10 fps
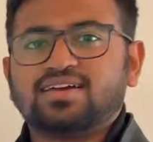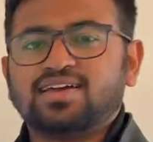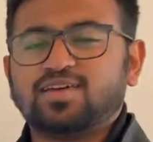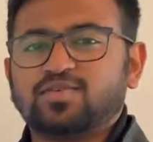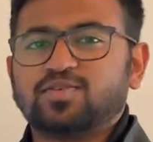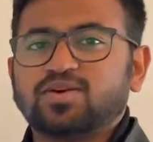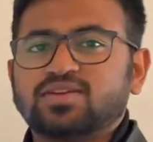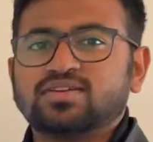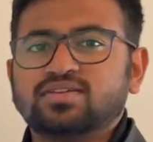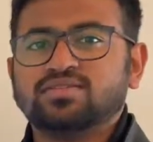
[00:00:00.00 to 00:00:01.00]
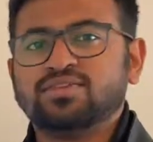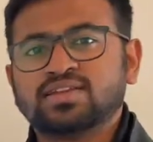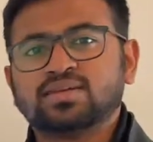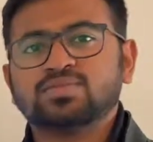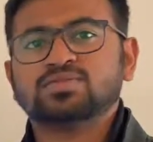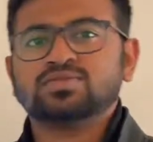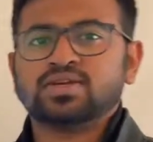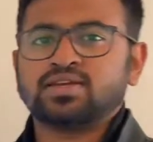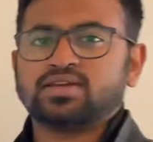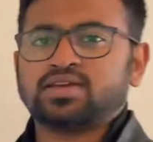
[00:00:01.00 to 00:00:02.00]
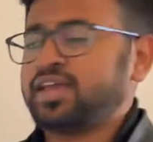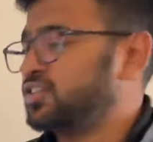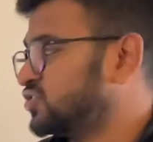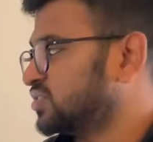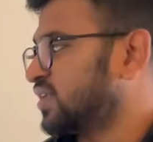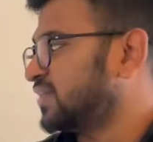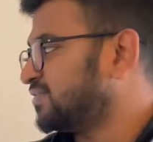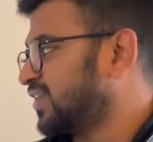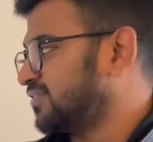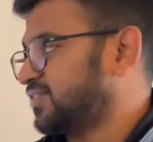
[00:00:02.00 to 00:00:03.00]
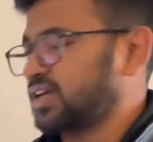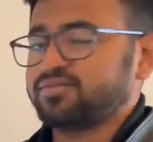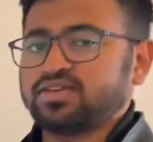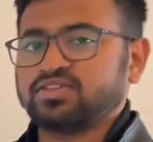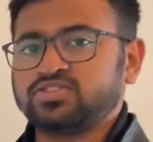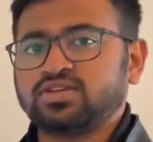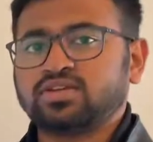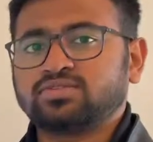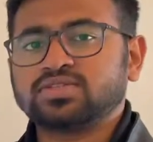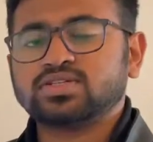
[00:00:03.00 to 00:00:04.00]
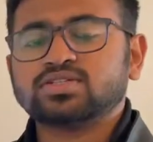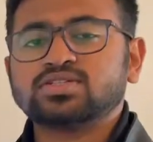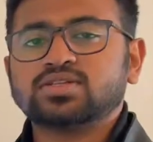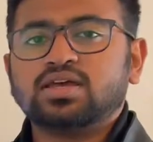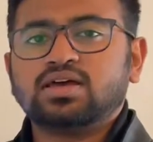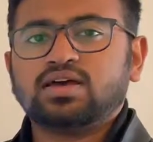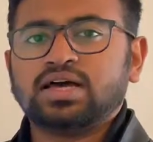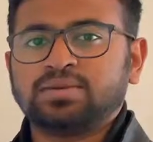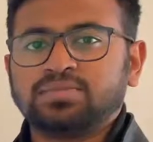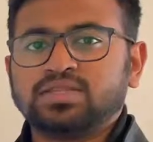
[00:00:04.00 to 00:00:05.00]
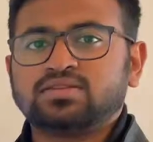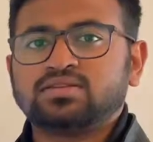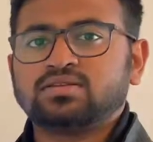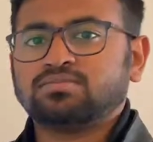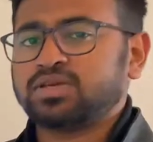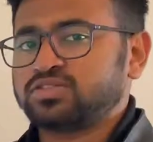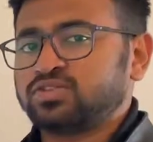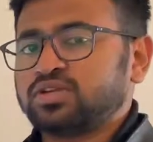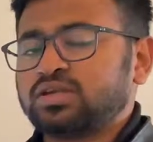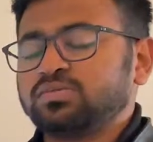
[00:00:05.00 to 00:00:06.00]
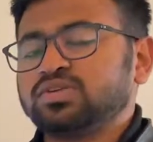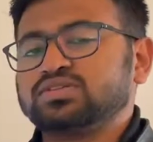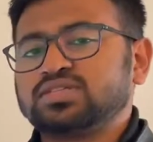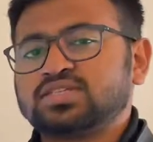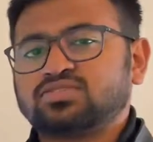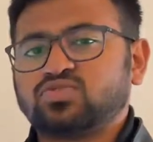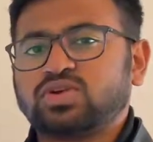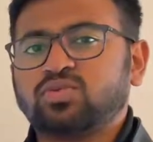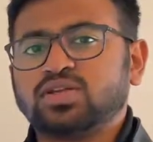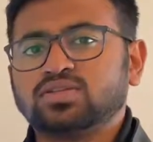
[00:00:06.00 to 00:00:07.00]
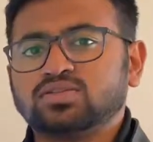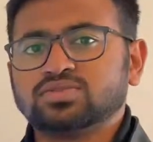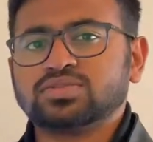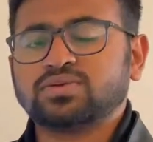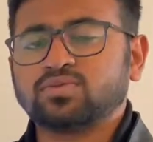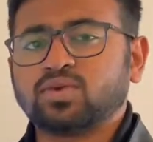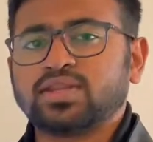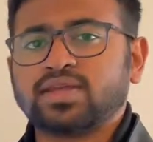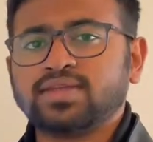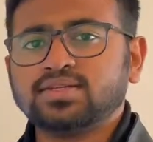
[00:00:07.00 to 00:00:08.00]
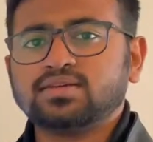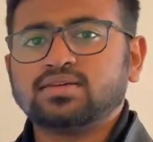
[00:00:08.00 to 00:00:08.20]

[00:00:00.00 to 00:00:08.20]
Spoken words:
Hello everyone, welcome to Al7075 Engineering Research. I'm Nitin, my student number is 6312718.